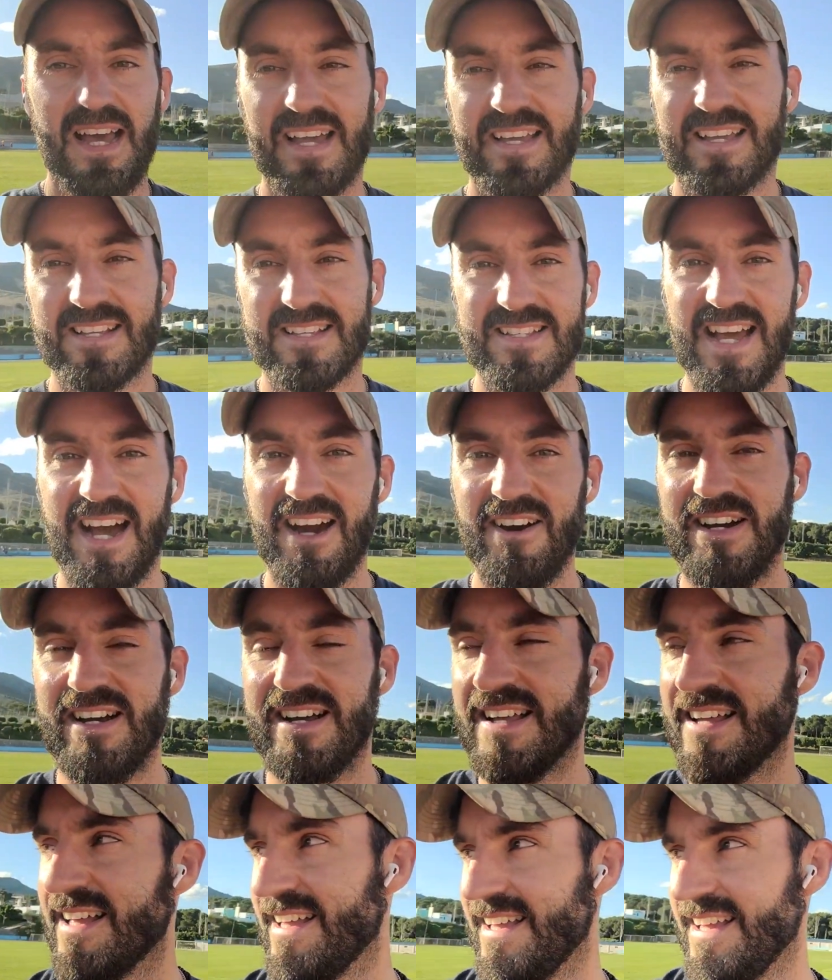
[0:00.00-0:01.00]
Because now
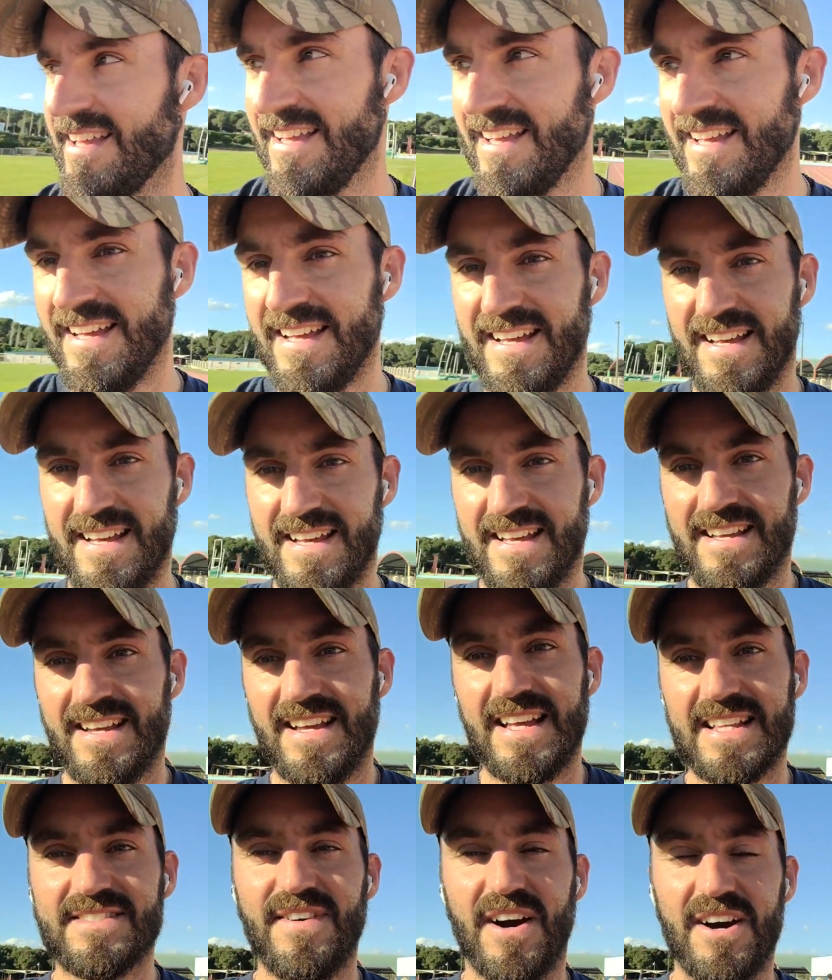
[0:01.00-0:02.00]

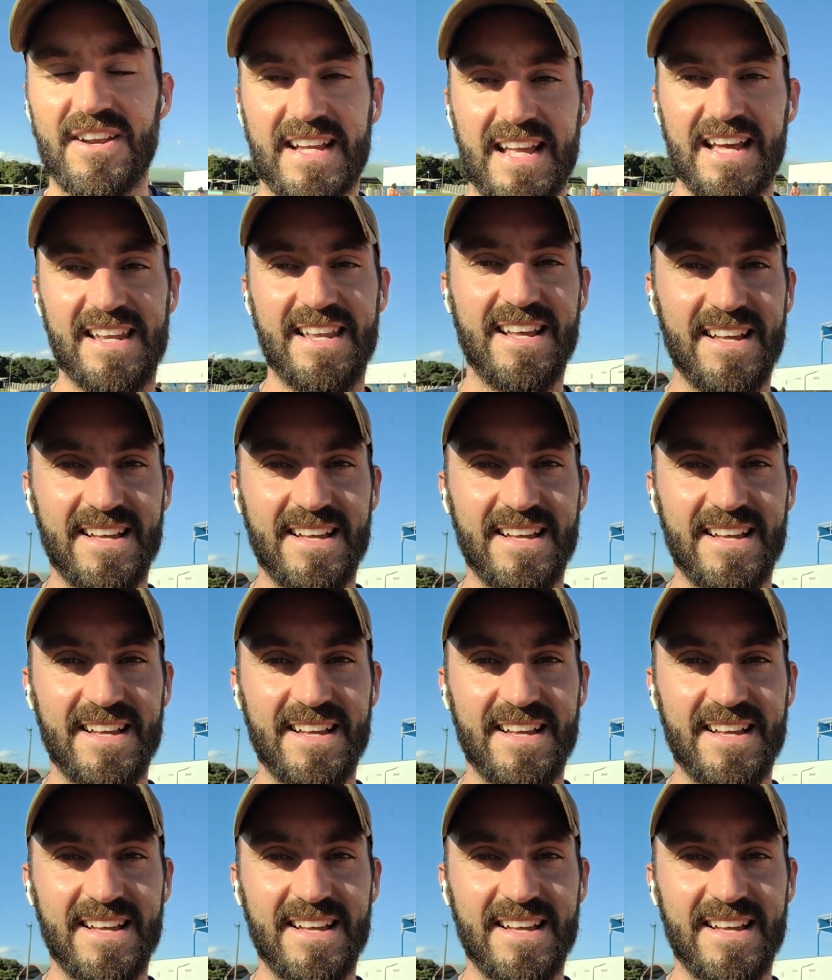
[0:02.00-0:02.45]
it's fun again.